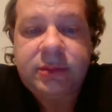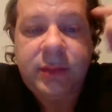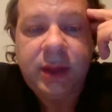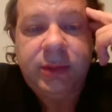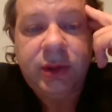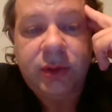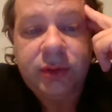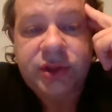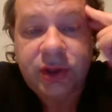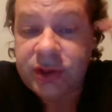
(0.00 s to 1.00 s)
Maybe you go
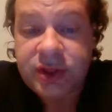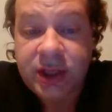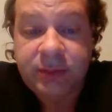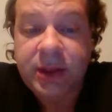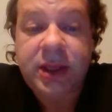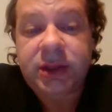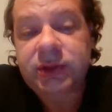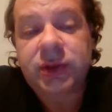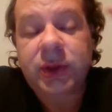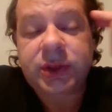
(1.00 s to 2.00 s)
to church like me and you
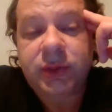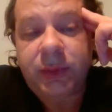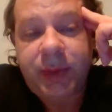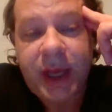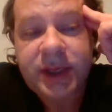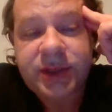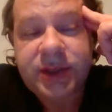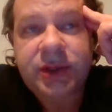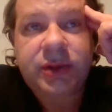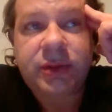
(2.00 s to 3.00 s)
talk to a
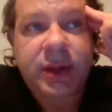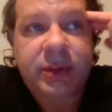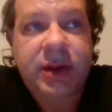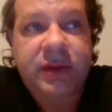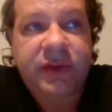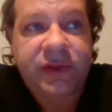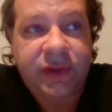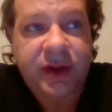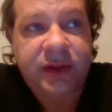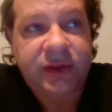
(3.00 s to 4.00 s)
pastor, or maybe you have a
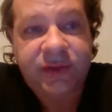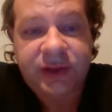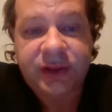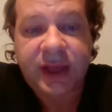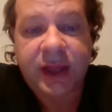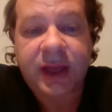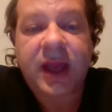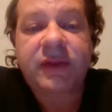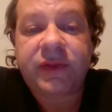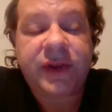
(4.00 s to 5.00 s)
friend of your dad. Like
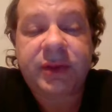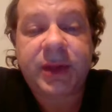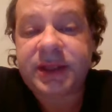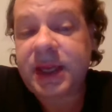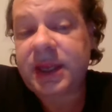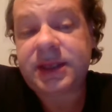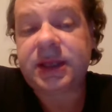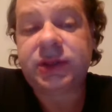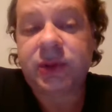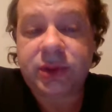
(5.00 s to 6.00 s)
I have a friend of my dad's that
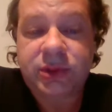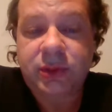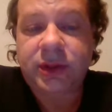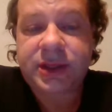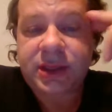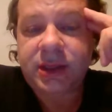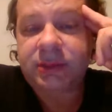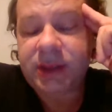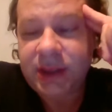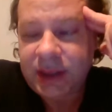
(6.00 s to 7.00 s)
I talk to all the
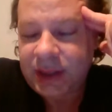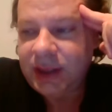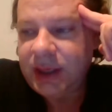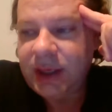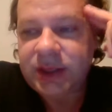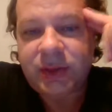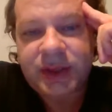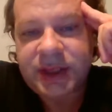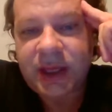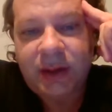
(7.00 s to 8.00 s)
time. And he's
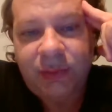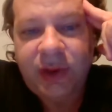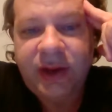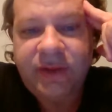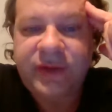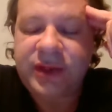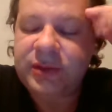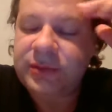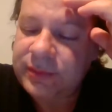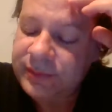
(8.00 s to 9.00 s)
always like, I'm praying for
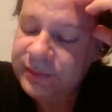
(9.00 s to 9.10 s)
you.